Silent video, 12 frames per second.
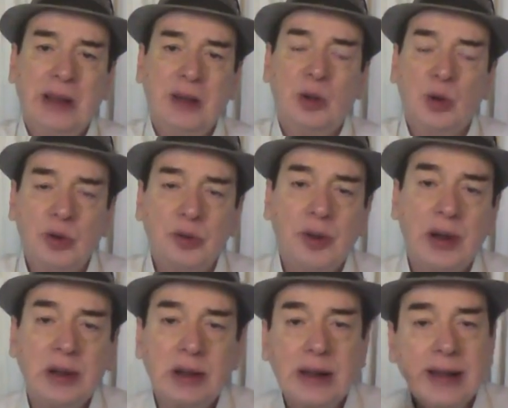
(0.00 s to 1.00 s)
Don't
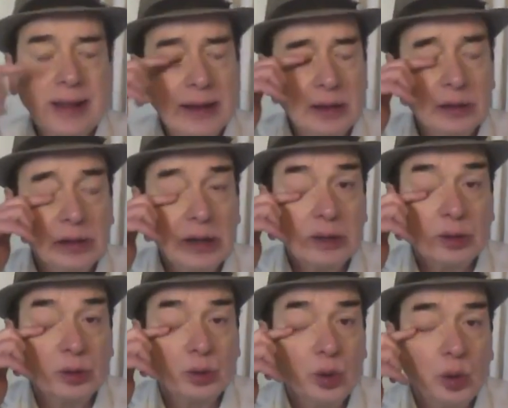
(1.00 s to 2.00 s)
wait till things get
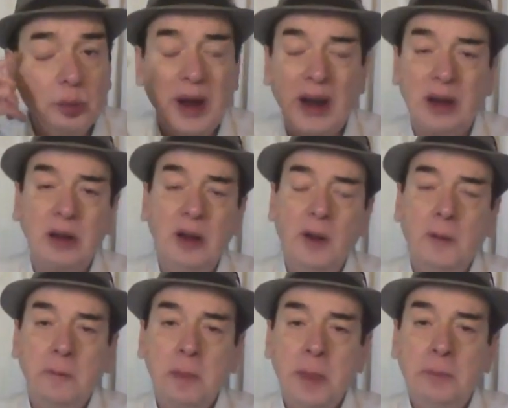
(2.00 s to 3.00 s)
so bad
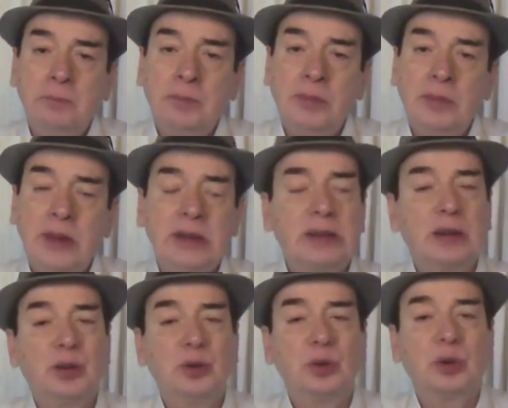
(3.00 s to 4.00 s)
that
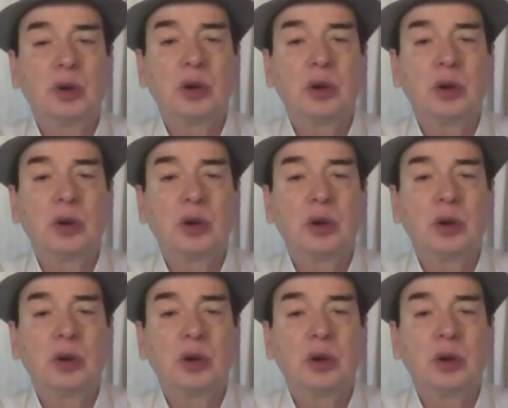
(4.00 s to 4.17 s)
you